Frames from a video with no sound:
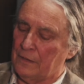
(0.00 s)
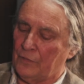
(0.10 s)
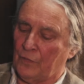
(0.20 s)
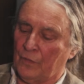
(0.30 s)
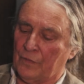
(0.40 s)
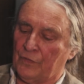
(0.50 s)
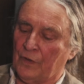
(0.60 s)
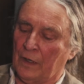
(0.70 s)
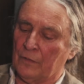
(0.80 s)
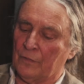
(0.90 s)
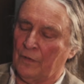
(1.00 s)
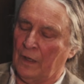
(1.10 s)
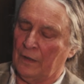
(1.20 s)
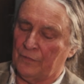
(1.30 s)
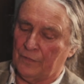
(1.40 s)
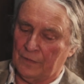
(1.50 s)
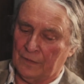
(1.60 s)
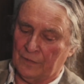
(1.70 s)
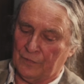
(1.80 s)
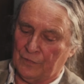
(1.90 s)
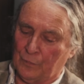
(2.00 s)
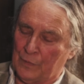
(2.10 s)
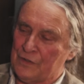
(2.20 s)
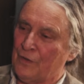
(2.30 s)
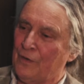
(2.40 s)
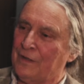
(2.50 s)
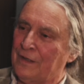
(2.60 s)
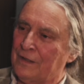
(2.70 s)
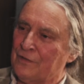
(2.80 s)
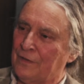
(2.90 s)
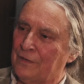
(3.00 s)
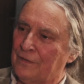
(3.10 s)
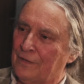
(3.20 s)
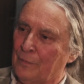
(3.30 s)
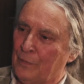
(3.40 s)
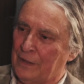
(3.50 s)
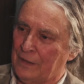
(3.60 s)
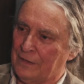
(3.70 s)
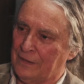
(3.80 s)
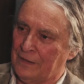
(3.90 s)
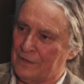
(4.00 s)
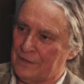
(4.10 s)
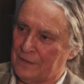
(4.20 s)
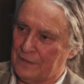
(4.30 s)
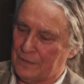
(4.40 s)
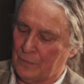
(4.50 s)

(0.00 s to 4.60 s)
So the cycle of life is we start in innocence and we end in innocence.